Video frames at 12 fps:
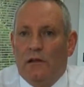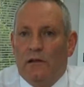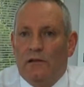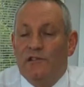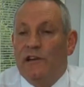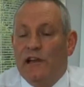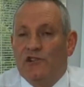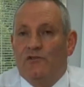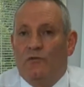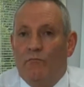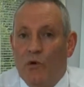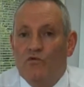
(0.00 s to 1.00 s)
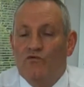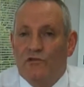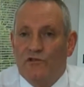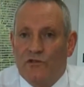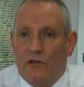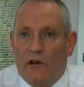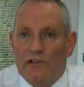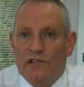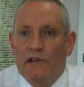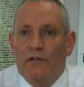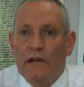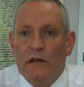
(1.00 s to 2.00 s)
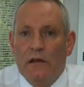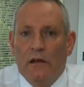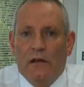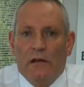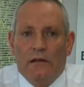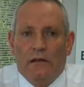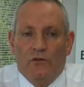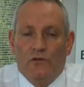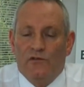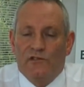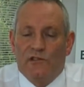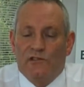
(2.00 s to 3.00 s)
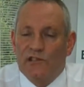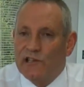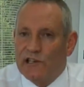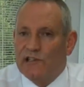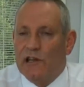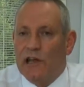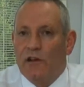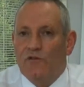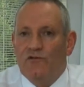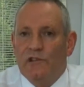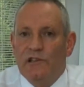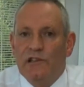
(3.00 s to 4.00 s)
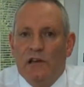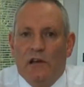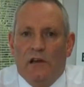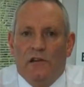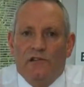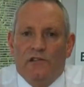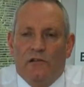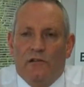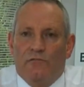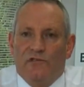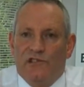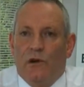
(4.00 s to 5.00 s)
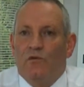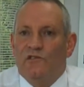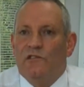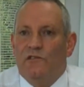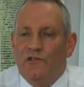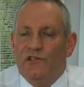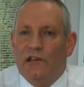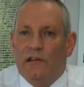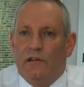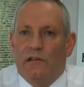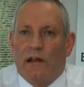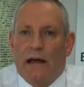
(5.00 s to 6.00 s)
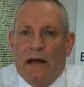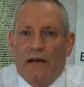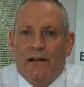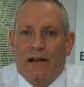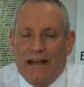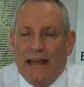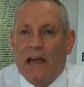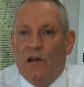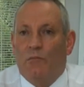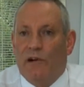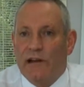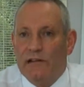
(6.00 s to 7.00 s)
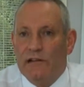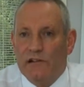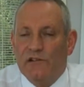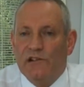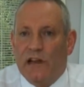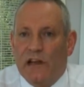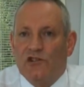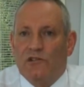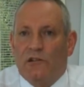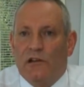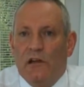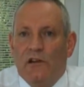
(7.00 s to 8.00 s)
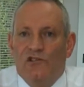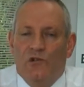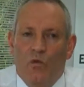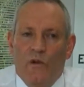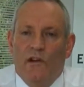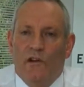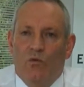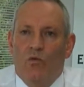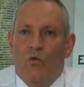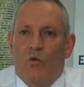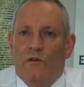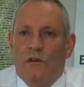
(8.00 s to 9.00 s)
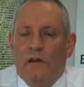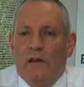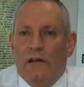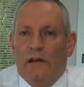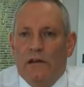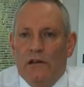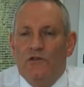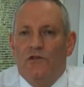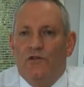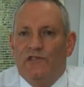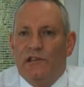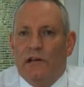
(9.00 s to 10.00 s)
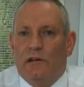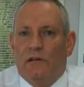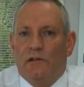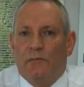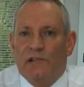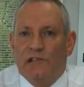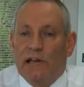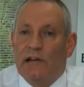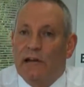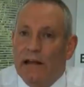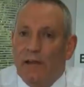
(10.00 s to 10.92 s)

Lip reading: international Baldrige criteria used in 60 countries, so the results in New Zealand are calibrated internationally. To win an award in New Zealand, particularly